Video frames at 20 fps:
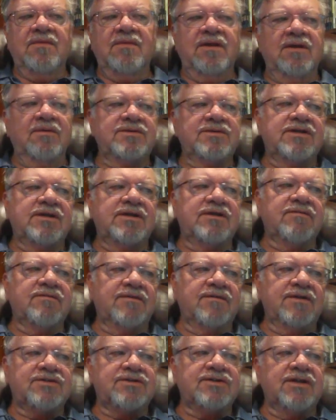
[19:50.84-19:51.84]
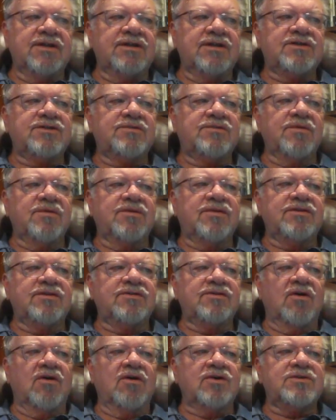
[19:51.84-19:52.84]
but it was interventionist with the
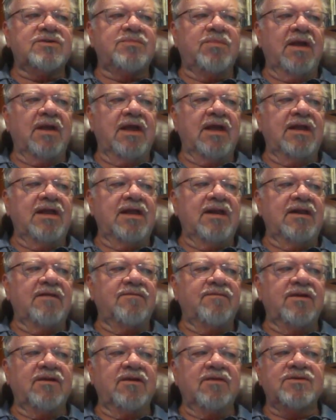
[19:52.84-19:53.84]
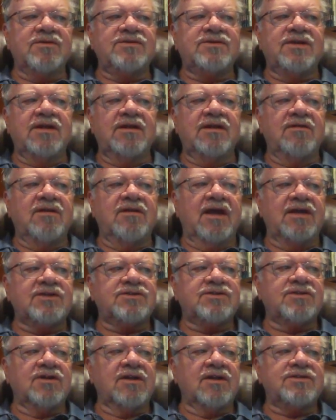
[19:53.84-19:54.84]
Dawes Plan and a vigorous
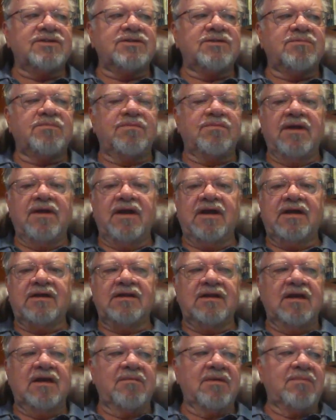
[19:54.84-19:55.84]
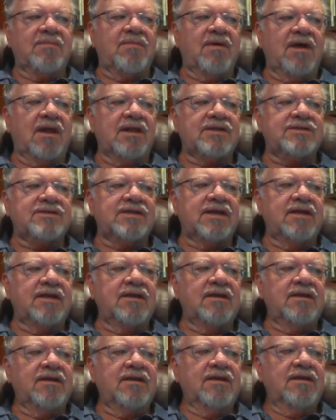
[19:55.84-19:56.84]
internationalist economic policy.
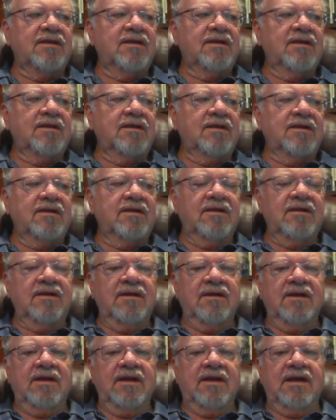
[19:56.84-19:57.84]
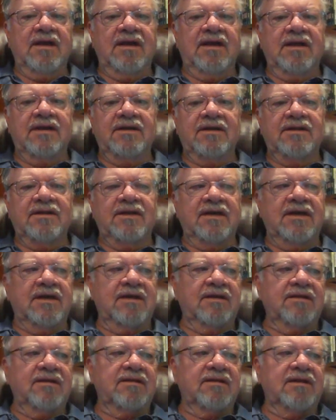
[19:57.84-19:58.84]
And
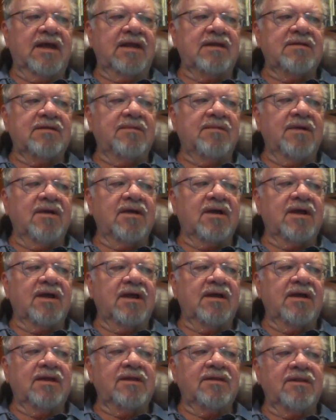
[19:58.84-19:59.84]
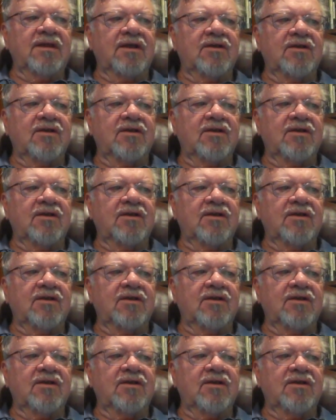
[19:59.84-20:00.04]
Latin America and